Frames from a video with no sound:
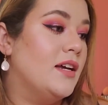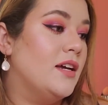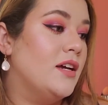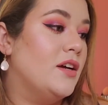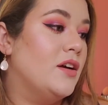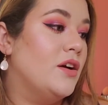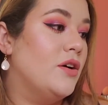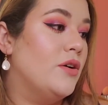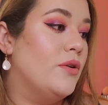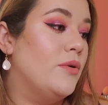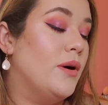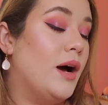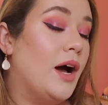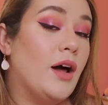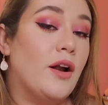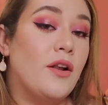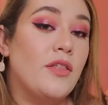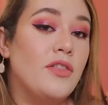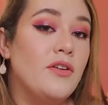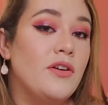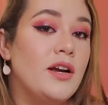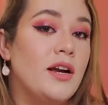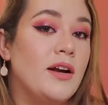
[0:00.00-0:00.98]
go out
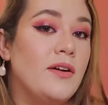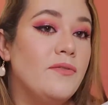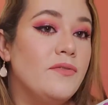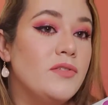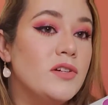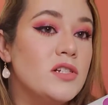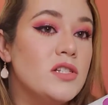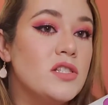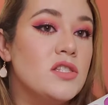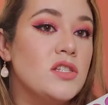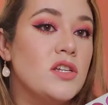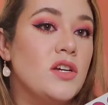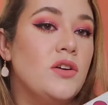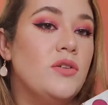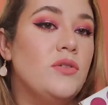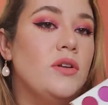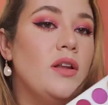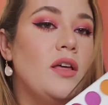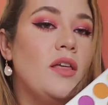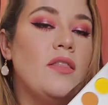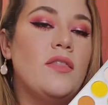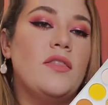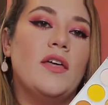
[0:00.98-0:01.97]
of their comfort
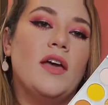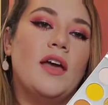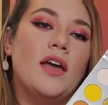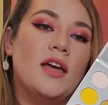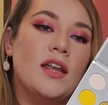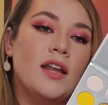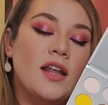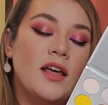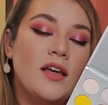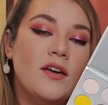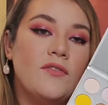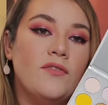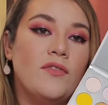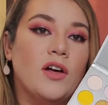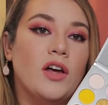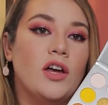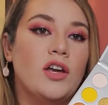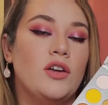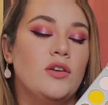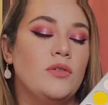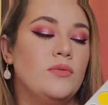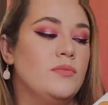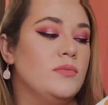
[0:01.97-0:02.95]
zone, then
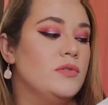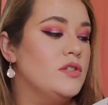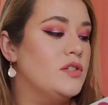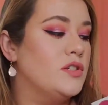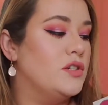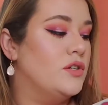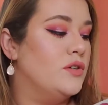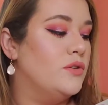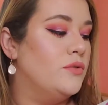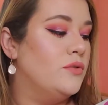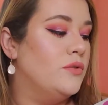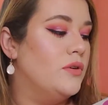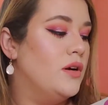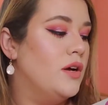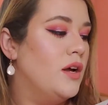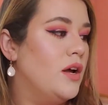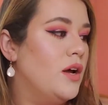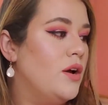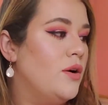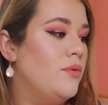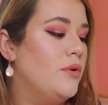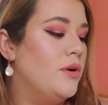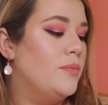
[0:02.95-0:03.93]
volume 2
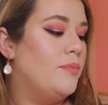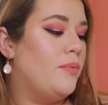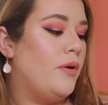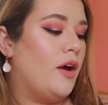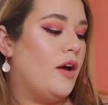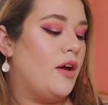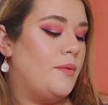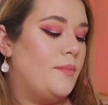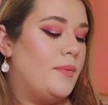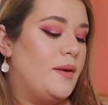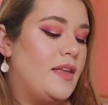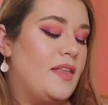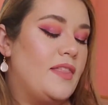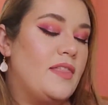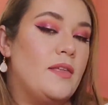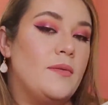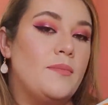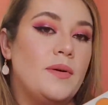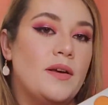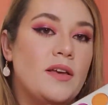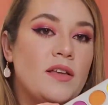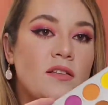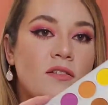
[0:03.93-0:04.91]
would probably be the
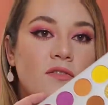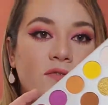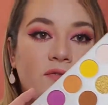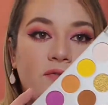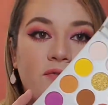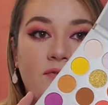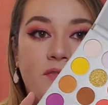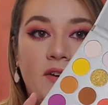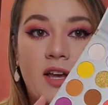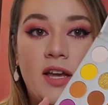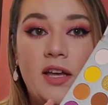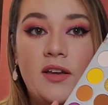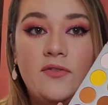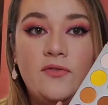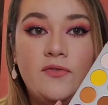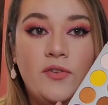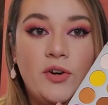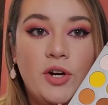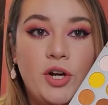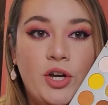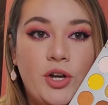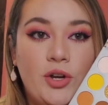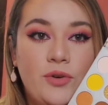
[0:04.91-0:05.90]
best fit
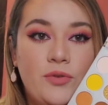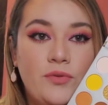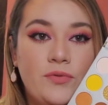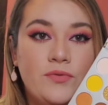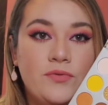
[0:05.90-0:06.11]
for you.